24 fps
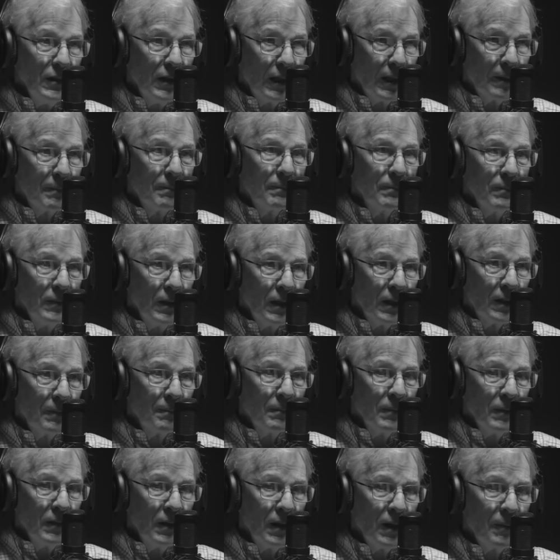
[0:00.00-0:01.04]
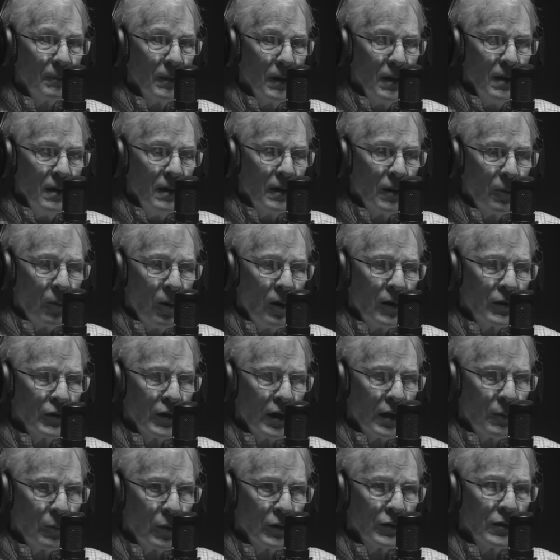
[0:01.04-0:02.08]
Yeah. It was,
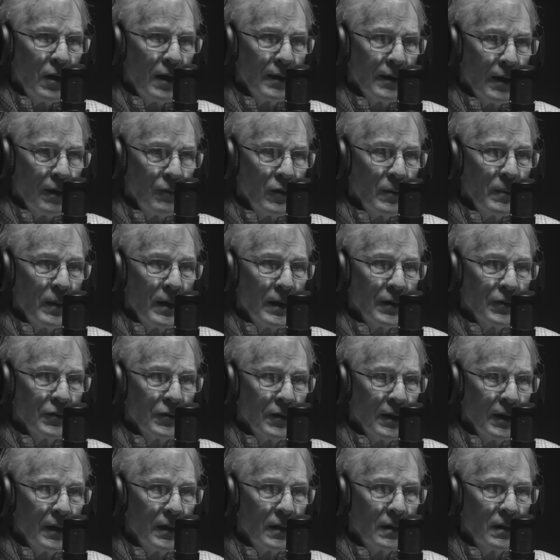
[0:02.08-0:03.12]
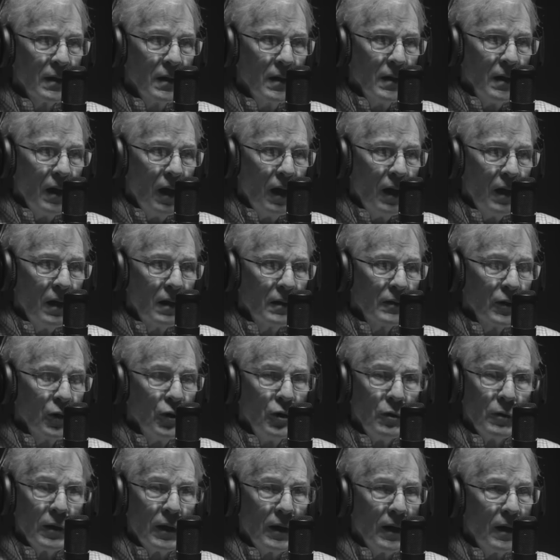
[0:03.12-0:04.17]
and it was like everybody said. The
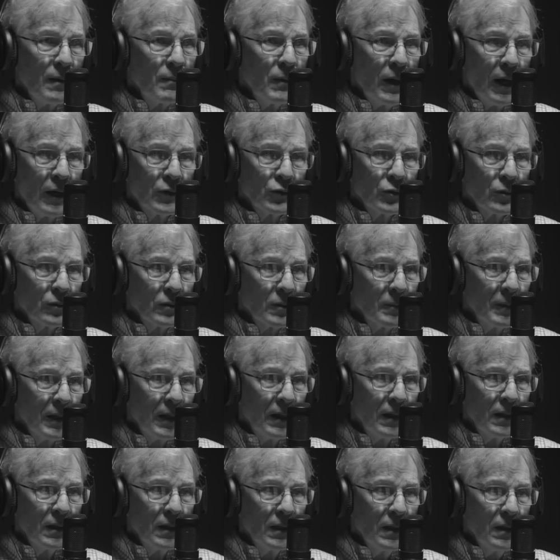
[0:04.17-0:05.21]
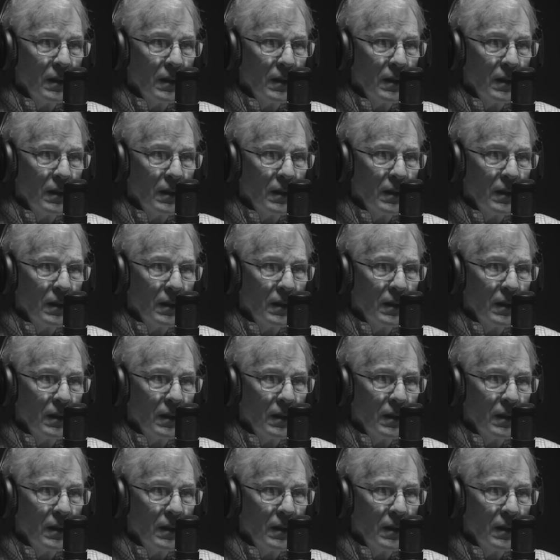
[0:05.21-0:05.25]
Huey came natural to me.